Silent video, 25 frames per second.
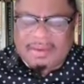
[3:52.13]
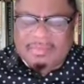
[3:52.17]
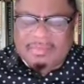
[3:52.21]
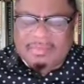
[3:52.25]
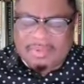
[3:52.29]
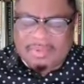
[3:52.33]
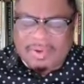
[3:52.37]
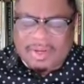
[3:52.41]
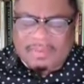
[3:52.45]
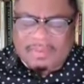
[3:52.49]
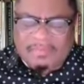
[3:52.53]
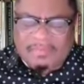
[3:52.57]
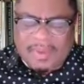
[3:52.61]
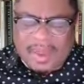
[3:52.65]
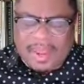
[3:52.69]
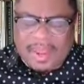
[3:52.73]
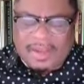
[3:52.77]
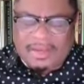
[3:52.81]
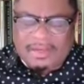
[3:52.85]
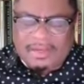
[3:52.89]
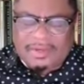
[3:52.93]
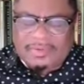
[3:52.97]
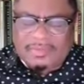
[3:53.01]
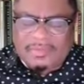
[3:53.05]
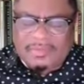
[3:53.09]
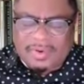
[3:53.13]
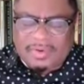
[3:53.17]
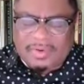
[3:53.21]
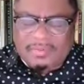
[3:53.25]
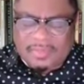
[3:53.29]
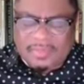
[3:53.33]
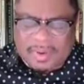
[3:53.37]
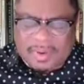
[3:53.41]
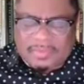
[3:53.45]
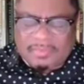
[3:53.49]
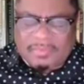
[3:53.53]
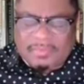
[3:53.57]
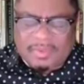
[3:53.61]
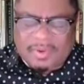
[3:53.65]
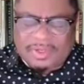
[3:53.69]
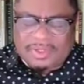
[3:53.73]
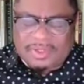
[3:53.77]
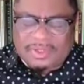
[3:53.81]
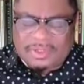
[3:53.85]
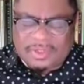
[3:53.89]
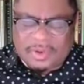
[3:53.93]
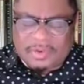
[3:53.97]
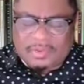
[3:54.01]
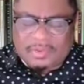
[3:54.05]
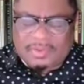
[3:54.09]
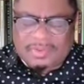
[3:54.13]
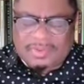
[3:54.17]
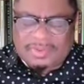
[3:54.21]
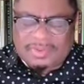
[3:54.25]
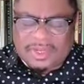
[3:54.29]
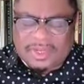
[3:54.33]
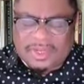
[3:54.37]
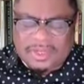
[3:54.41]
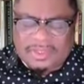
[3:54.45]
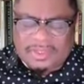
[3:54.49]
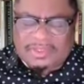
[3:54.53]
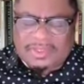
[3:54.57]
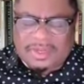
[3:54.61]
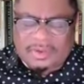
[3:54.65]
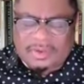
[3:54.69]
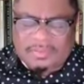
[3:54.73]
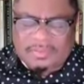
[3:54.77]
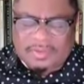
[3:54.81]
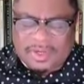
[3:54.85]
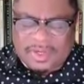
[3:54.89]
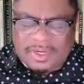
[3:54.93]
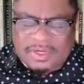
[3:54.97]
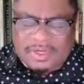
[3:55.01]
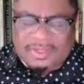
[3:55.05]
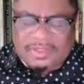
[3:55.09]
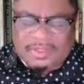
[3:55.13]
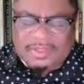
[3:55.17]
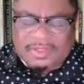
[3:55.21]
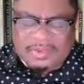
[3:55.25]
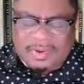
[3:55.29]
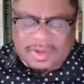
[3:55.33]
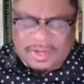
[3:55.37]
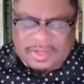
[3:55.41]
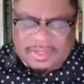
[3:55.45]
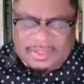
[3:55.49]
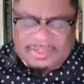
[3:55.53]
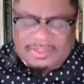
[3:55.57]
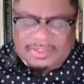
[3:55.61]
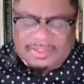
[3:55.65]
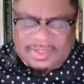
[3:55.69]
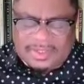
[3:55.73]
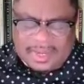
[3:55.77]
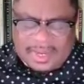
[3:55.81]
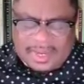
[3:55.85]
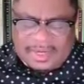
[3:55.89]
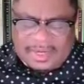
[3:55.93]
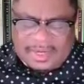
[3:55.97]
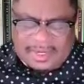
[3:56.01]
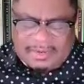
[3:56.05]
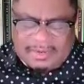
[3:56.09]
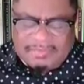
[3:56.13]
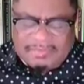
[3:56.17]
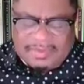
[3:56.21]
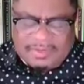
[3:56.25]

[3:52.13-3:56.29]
and bring back to remembrance those things that we need to understand.